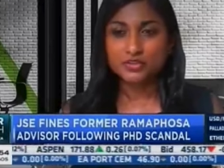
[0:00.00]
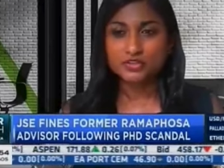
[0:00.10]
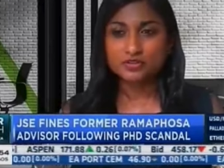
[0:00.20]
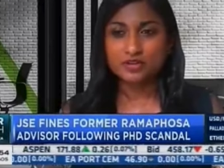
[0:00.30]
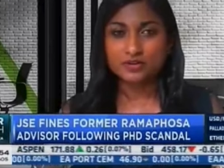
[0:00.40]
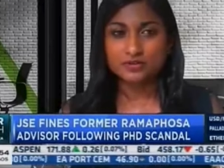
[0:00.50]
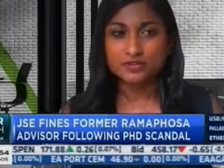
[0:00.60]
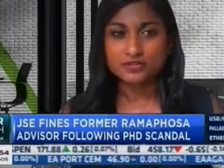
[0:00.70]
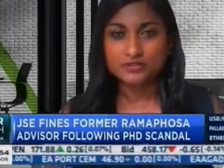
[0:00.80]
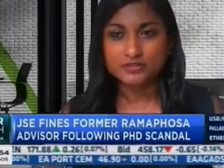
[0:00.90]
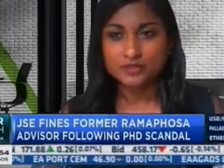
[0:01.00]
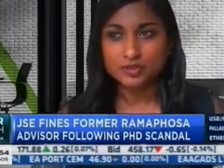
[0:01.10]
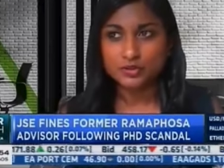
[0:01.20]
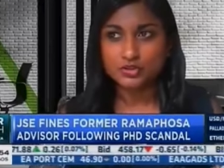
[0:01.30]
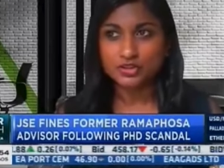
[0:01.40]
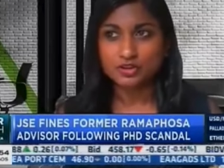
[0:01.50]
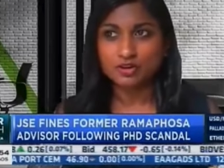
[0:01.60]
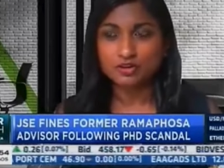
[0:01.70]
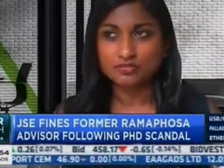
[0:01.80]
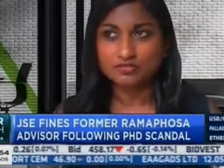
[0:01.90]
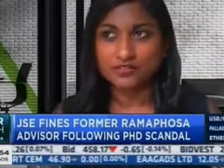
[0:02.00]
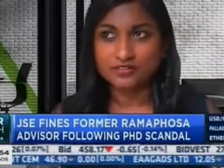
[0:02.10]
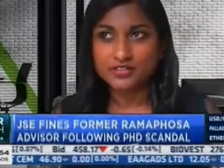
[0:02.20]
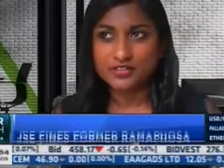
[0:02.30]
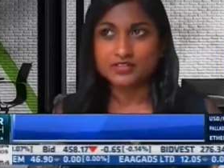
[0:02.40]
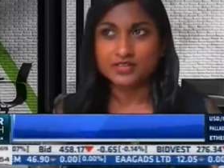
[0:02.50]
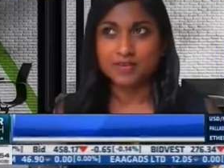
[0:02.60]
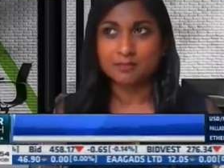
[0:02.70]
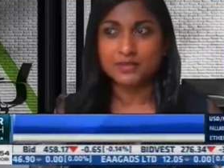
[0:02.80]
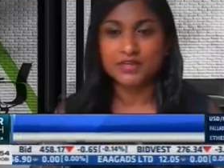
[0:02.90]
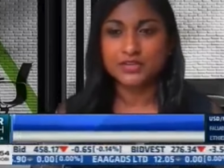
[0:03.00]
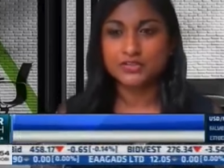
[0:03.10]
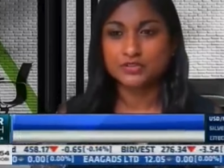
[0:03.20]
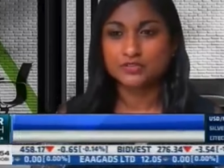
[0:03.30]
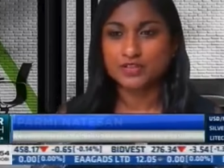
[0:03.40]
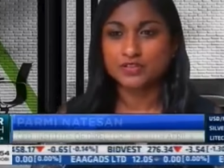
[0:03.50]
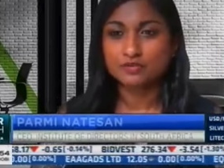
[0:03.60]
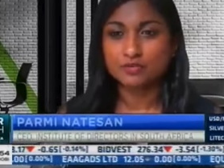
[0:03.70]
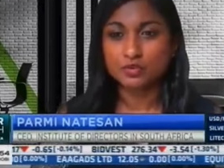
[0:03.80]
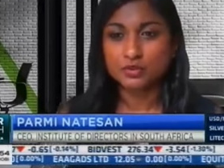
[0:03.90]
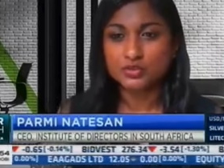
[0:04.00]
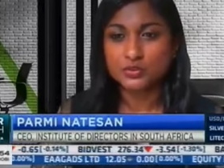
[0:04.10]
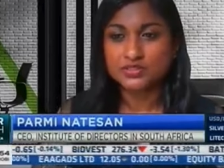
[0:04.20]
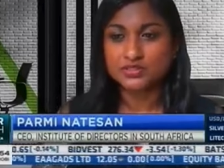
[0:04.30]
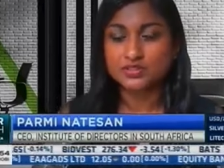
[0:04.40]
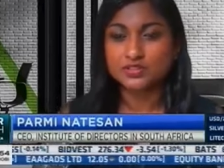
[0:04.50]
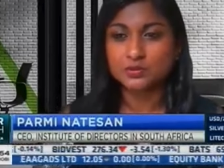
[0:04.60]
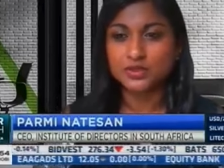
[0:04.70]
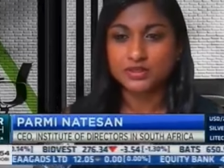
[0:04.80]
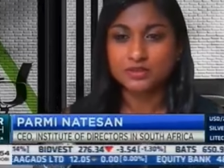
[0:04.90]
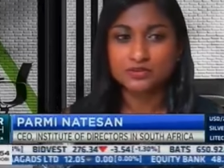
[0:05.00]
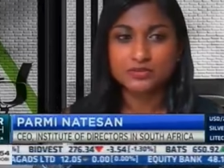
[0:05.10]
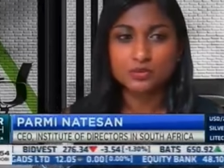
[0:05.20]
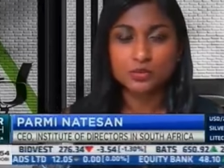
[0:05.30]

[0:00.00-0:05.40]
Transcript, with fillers: question around disclosure of governance and the application of King 4, which we're certainly working on.